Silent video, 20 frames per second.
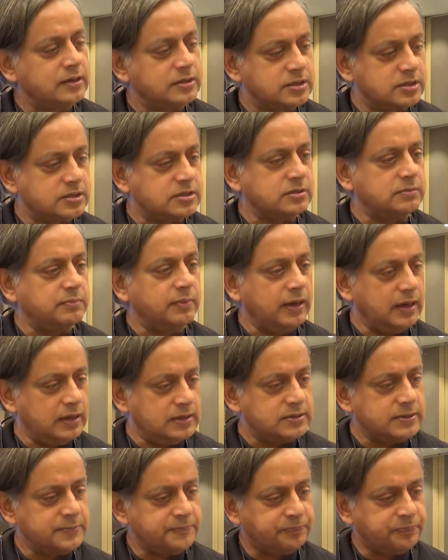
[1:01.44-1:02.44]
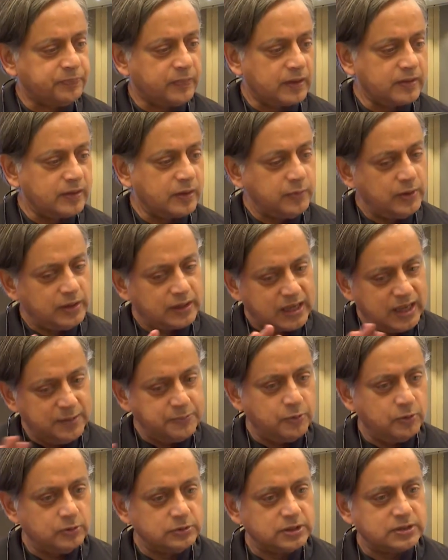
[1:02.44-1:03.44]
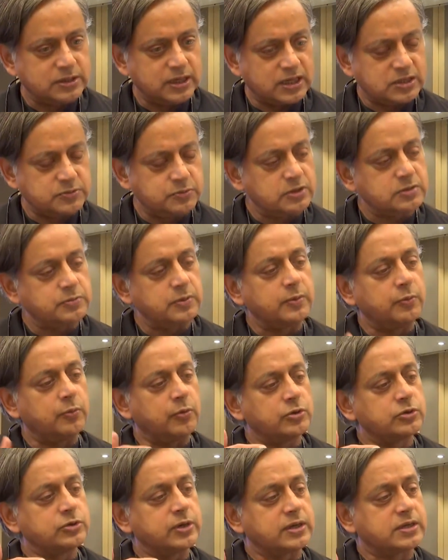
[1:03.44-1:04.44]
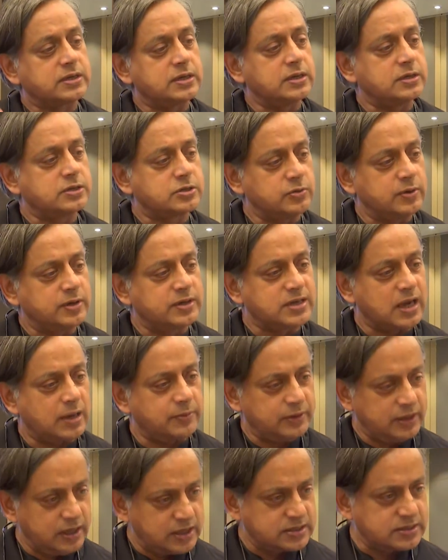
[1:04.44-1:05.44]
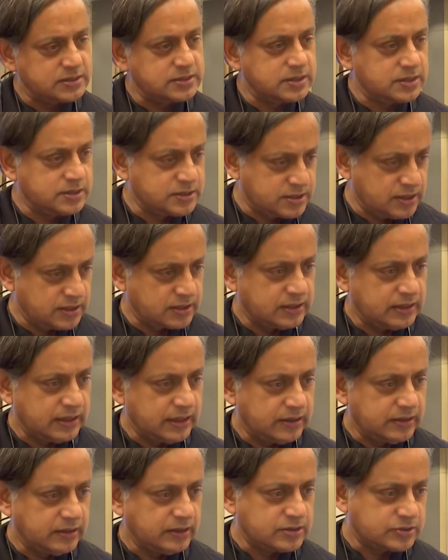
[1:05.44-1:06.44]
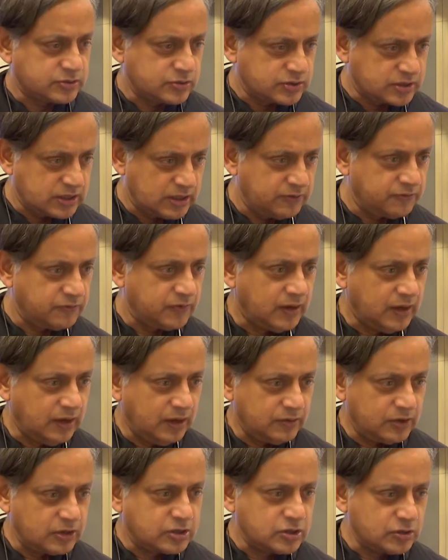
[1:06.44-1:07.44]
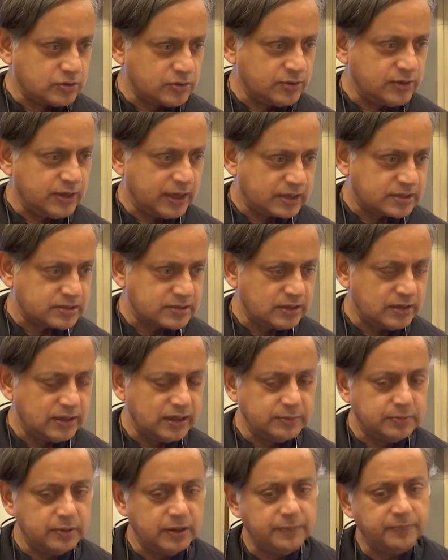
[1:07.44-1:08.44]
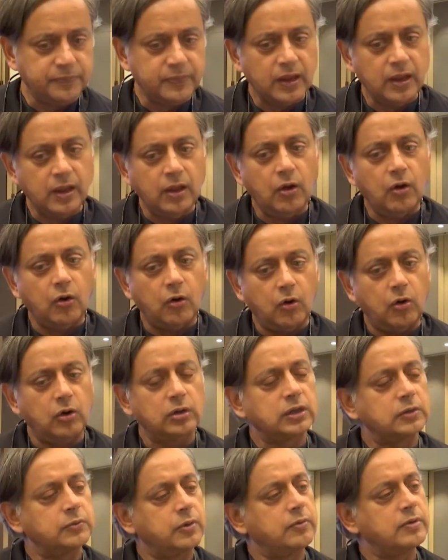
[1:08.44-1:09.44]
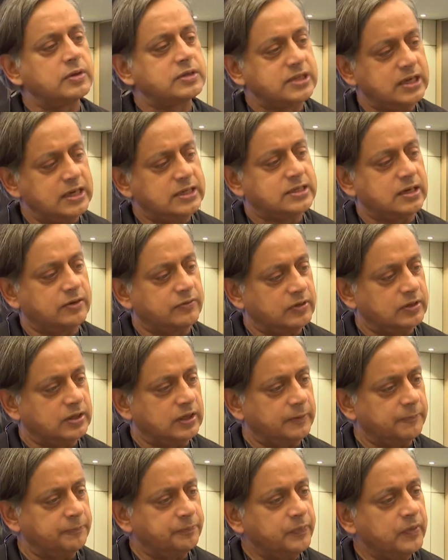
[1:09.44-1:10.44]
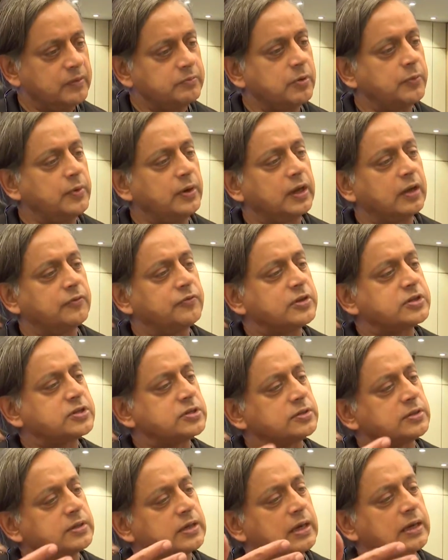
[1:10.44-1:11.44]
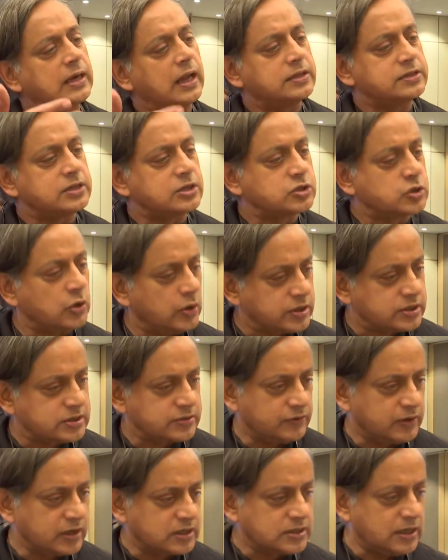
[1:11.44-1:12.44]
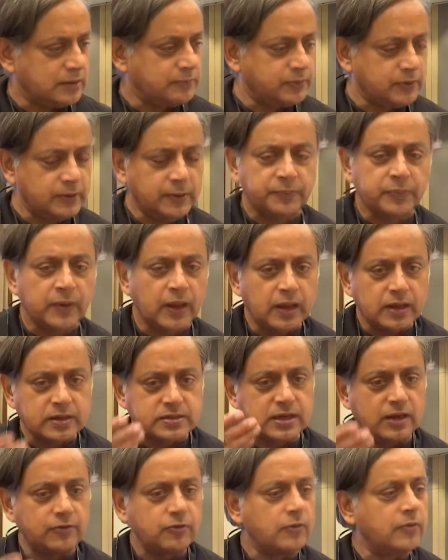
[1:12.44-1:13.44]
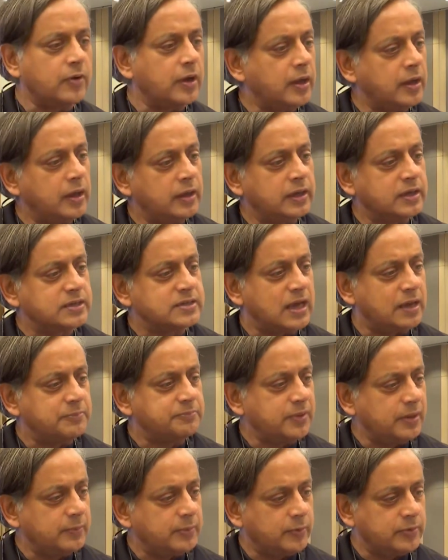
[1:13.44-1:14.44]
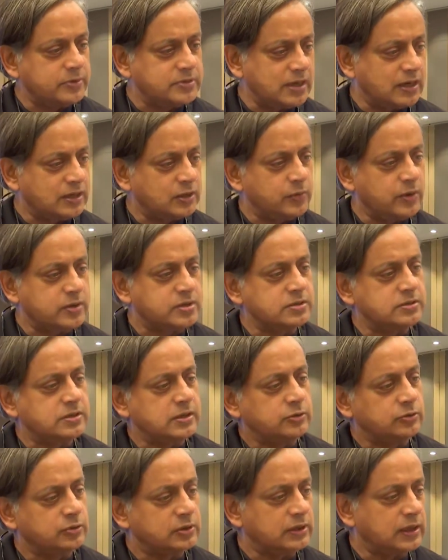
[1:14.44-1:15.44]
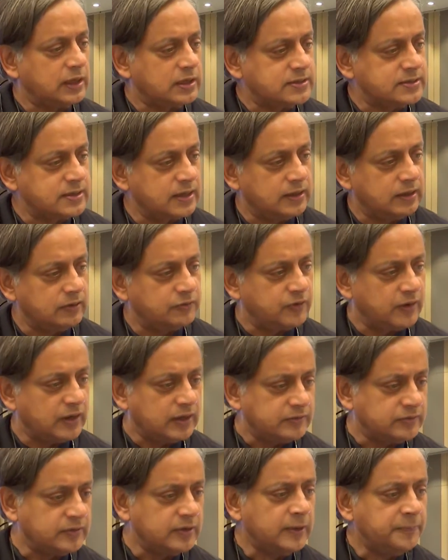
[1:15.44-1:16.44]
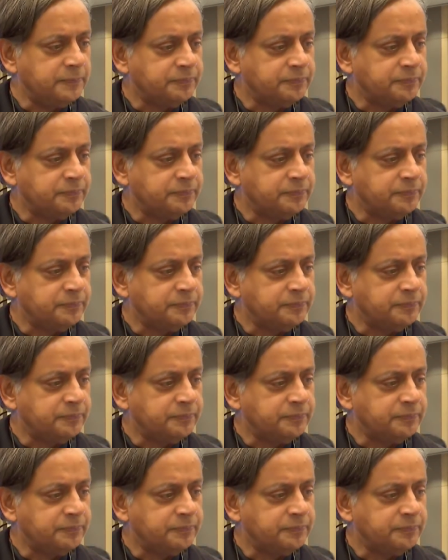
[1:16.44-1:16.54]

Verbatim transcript: decision made that we'll keep all the textbooks but we won't issue examinations in certain areas to save the children the extra labor, or that we will teach everything but we'll give the children a larger choice. For example, say you have an exam paper with 10 questions and you can answer any five,